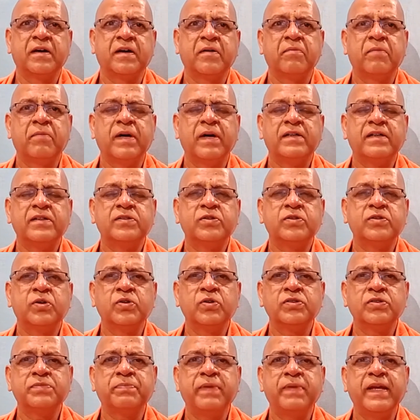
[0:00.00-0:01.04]
but
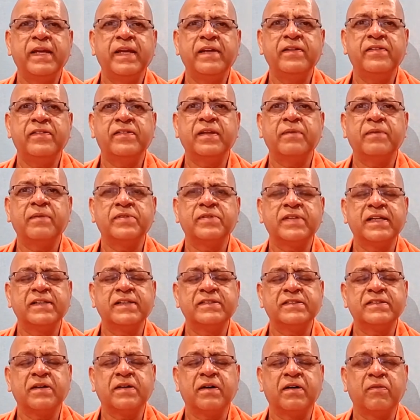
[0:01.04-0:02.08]
those beings
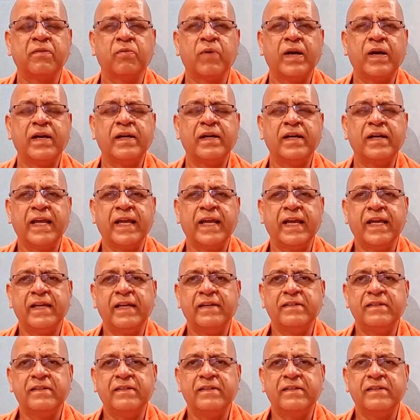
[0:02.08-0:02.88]
themselves one day